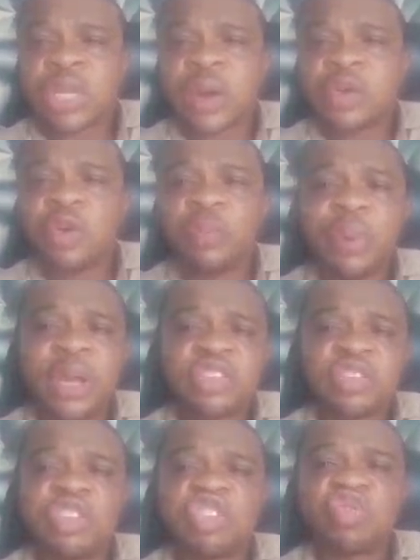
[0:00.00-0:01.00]
Our number is
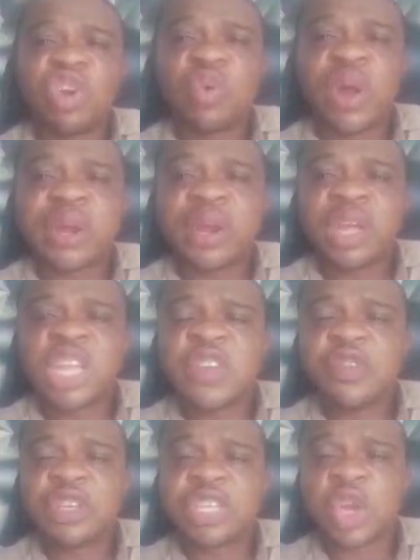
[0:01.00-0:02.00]
on the screen right now.
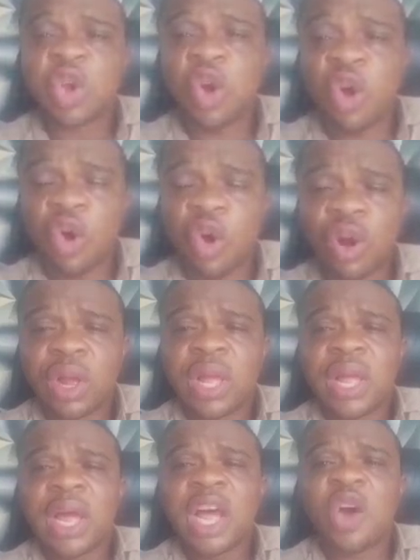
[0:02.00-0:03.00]
Give us a call,
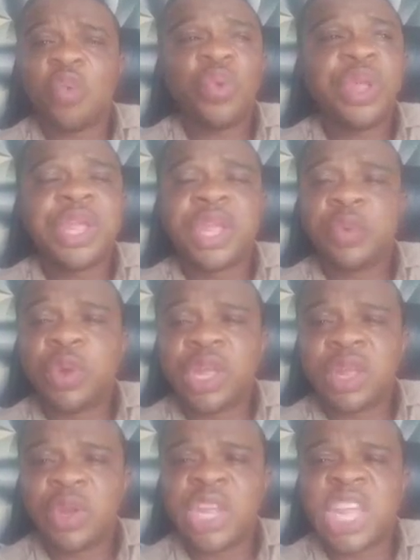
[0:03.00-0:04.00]
and we give
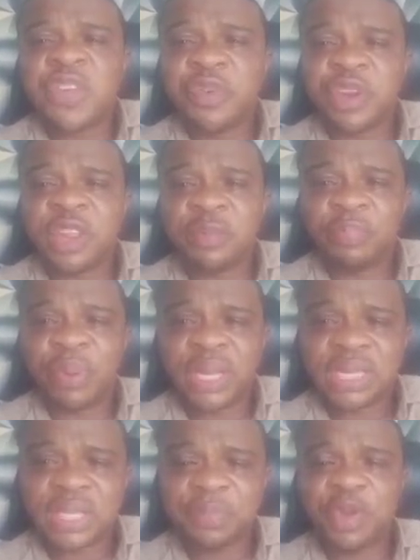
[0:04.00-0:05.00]
you the
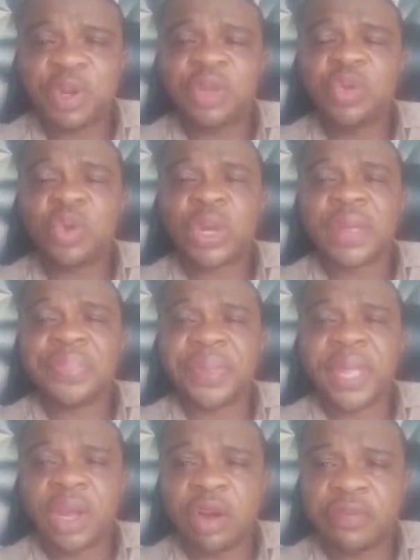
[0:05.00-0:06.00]
best building you can
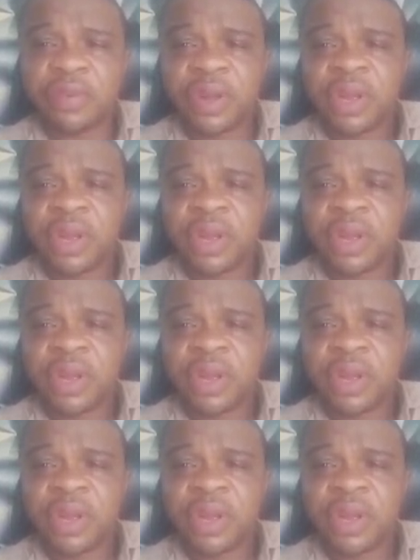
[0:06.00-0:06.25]
think of.